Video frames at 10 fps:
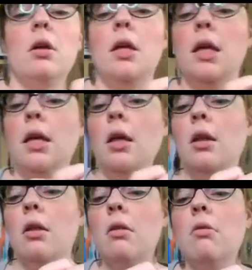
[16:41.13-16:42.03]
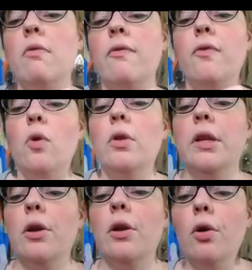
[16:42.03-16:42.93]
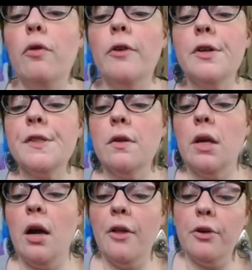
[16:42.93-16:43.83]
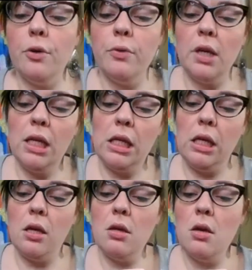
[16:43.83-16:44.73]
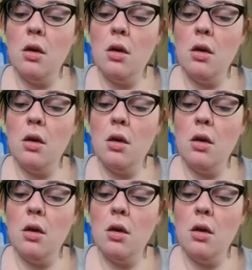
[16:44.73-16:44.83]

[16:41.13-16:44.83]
and fold it over so the other E